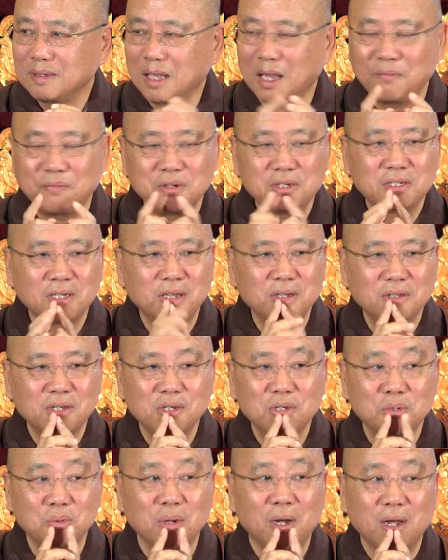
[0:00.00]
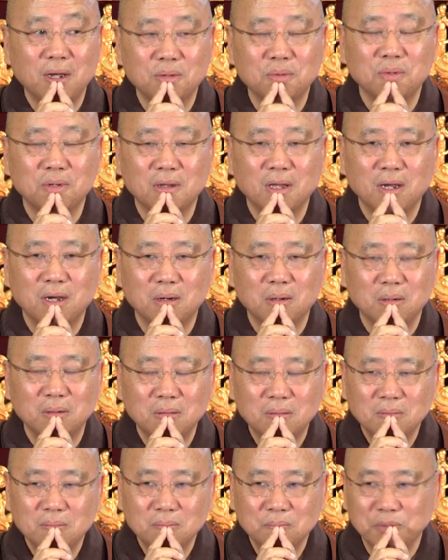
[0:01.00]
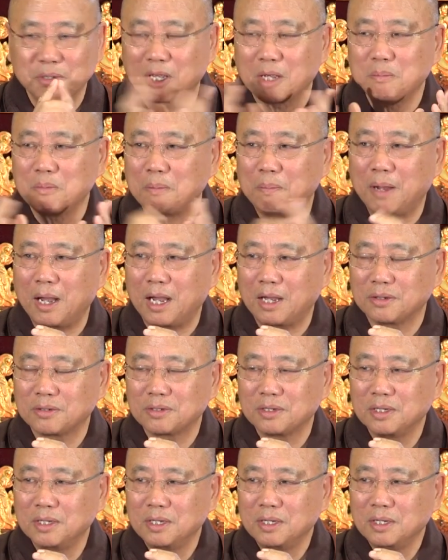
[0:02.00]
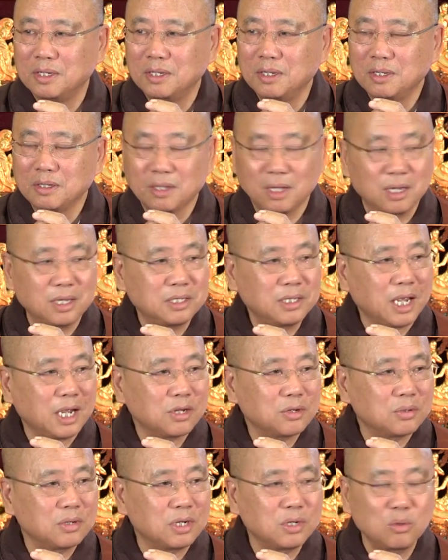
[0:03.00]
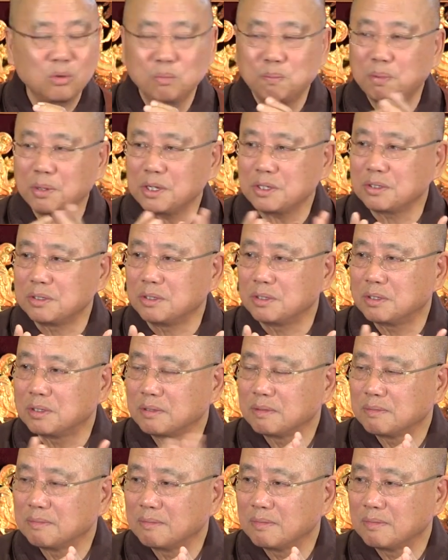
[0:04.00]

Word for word: every sentence to utter now became a past. There is actually no present.